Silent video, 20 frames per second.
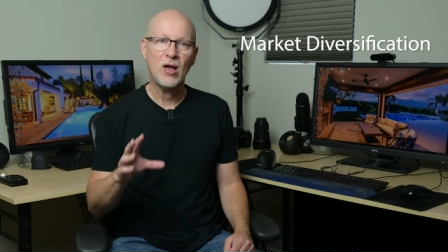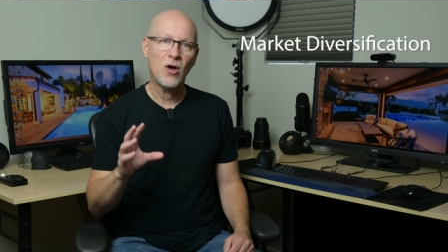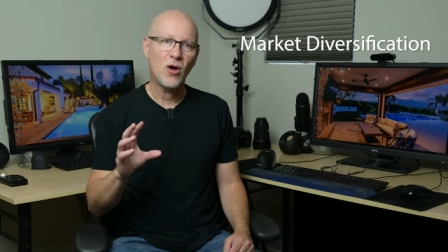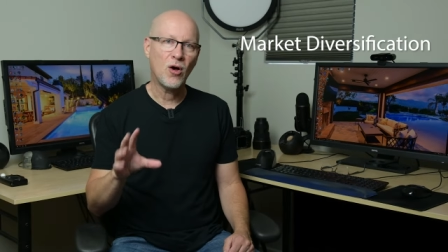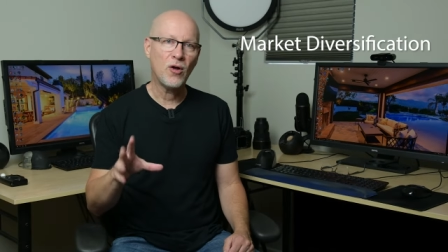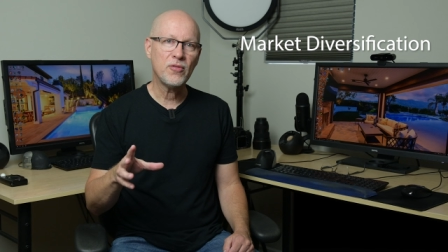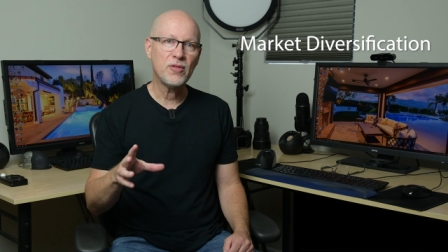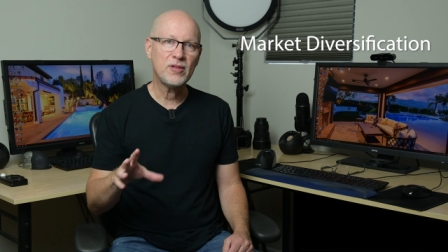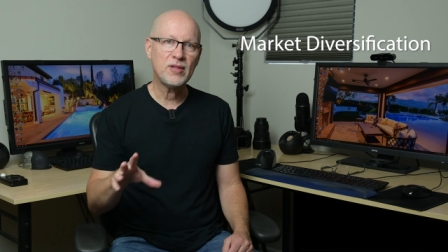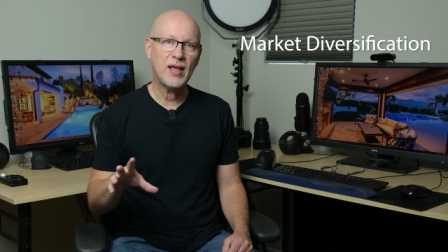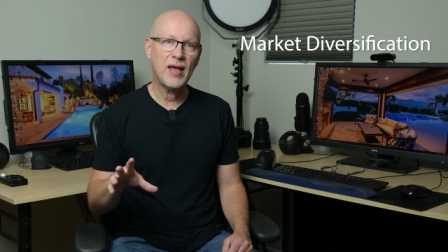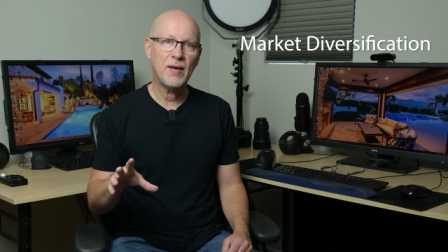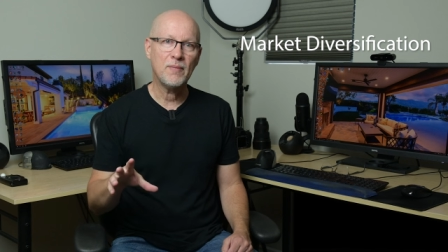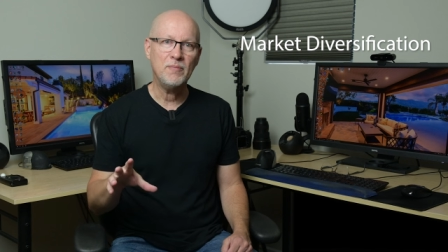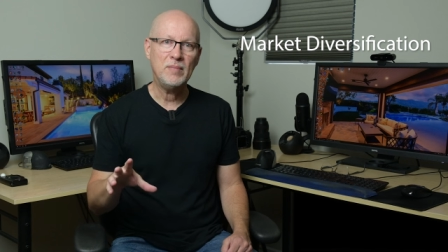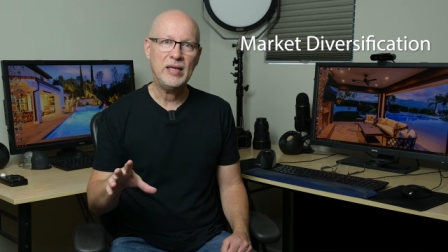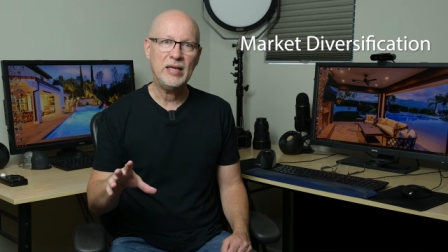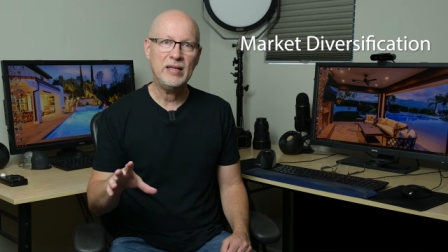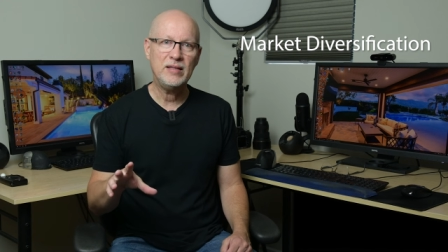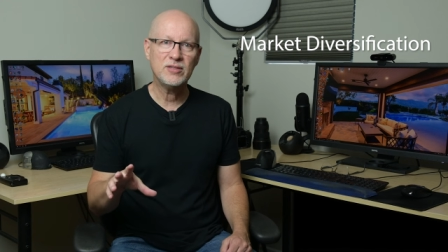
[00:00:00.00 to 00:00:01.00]
All that
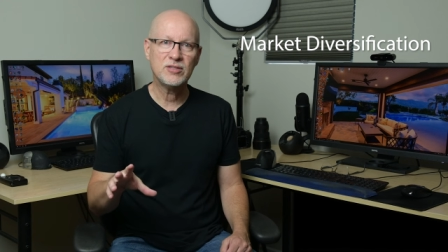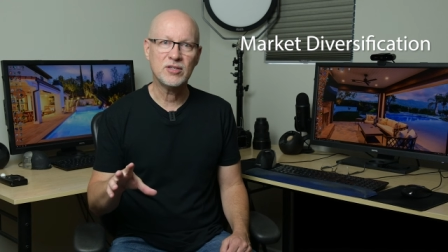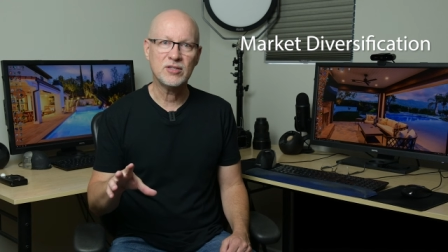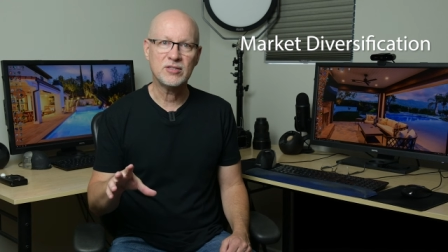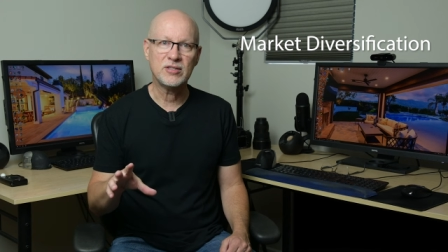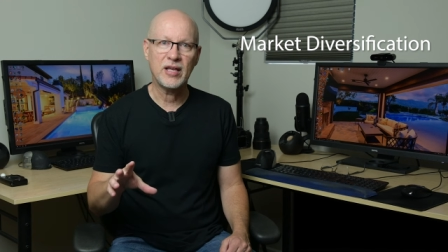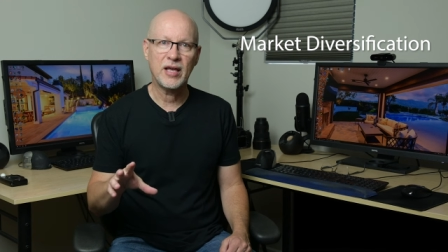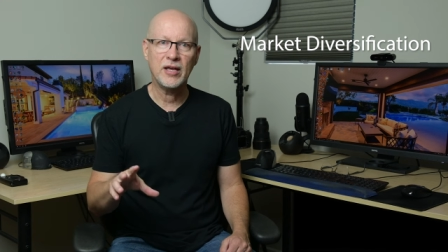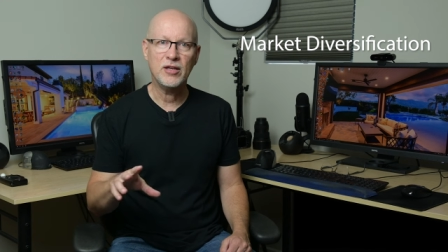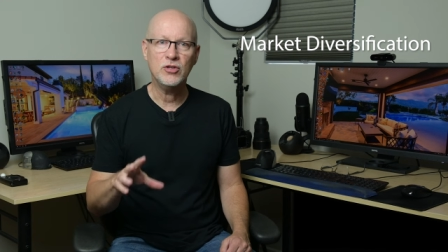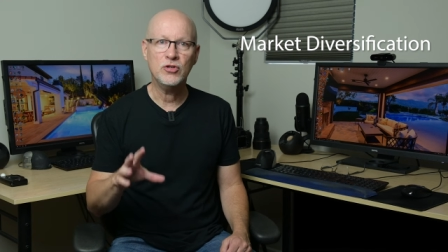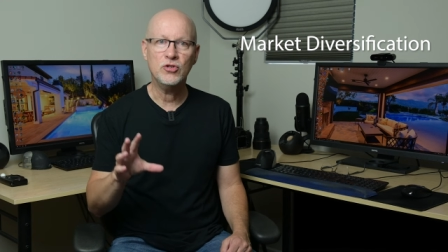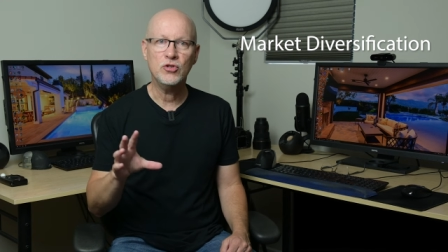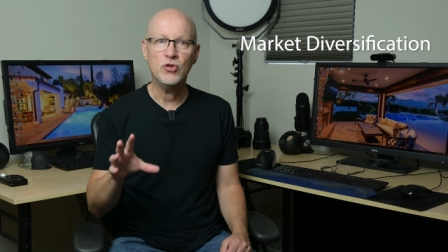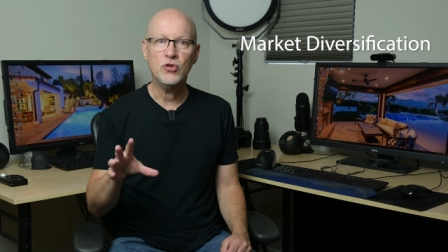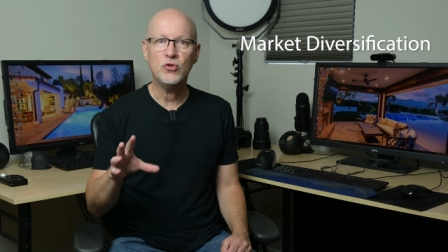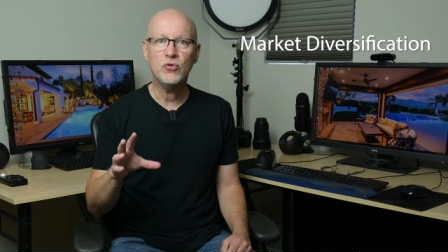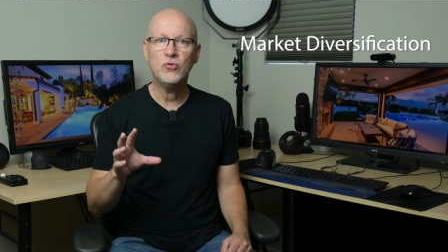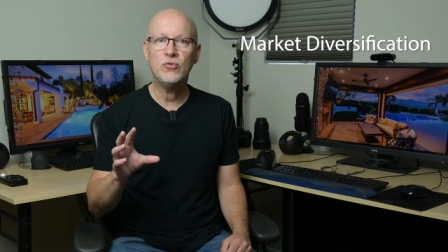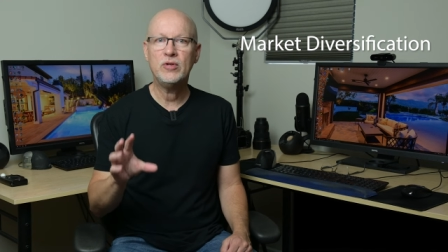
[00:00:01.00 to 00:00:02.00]
that means is that
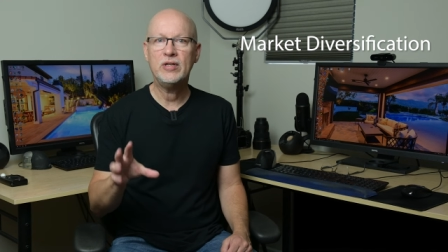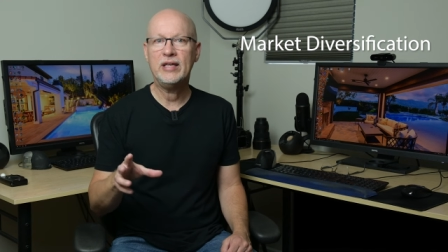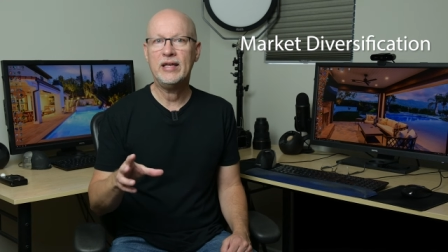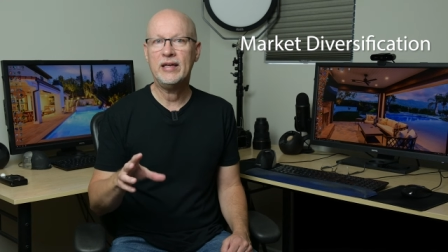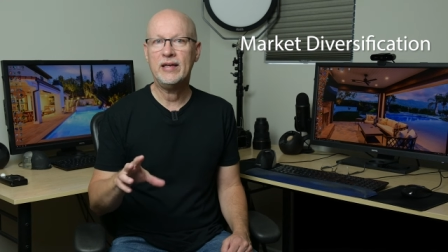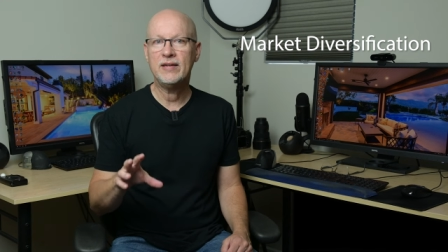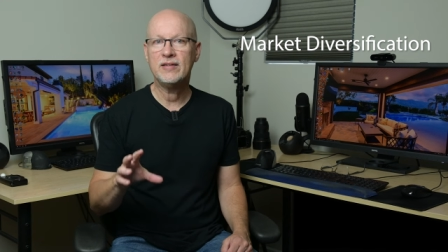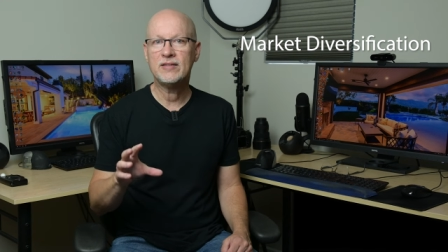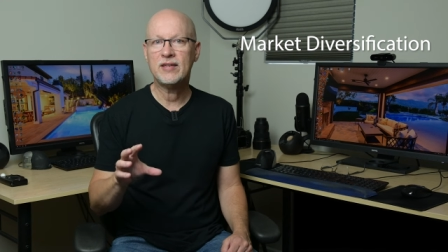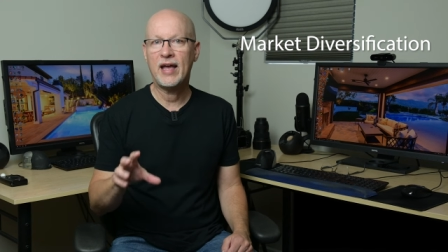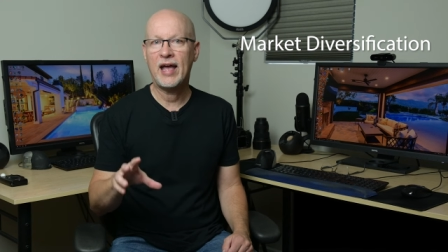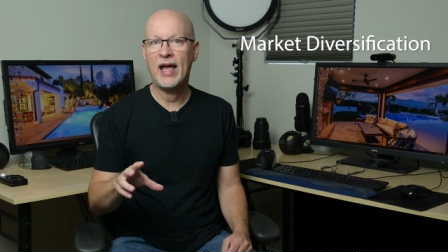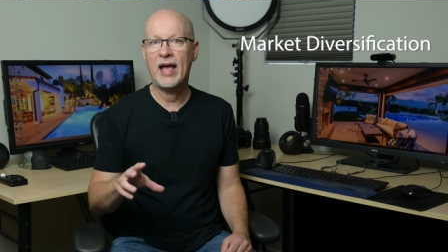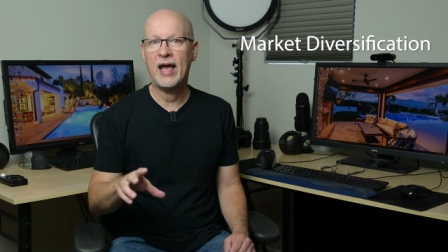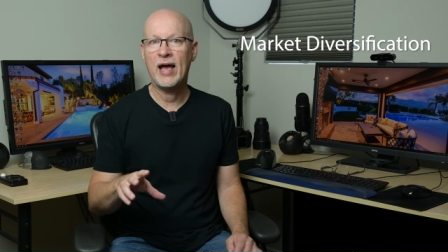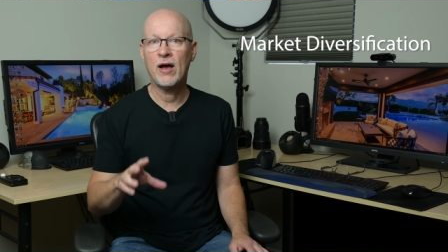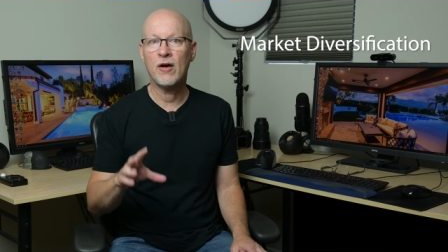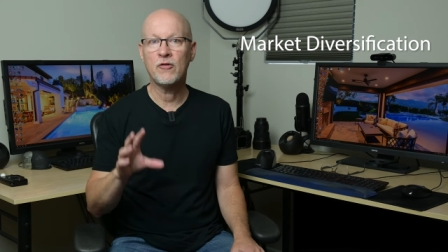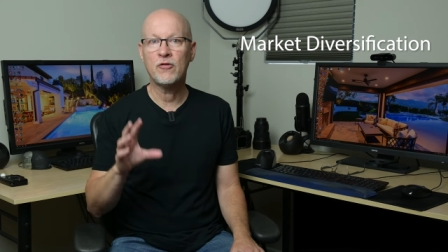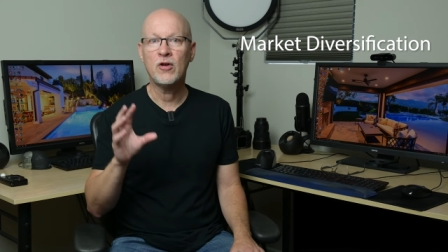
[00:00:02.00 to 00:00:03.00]
you need to
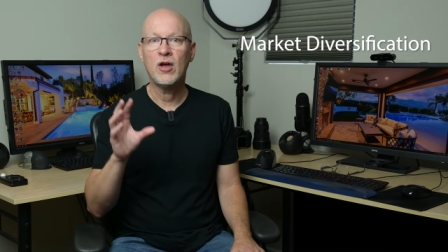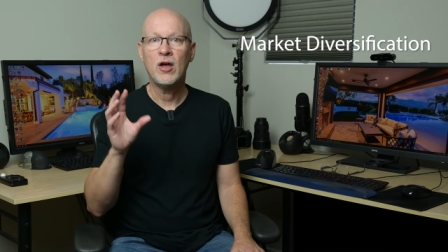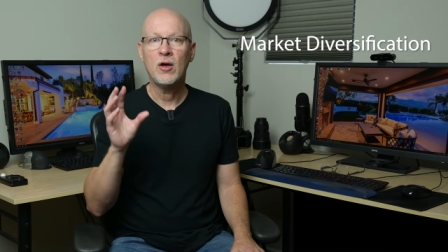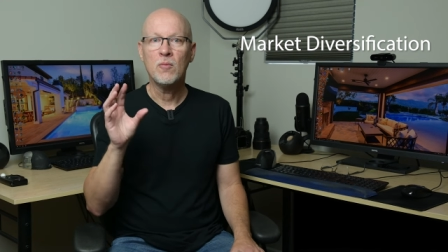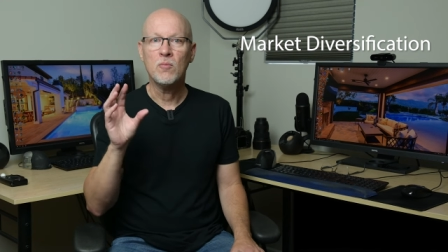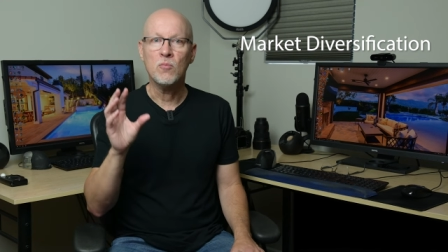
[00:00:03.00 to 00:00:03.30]
have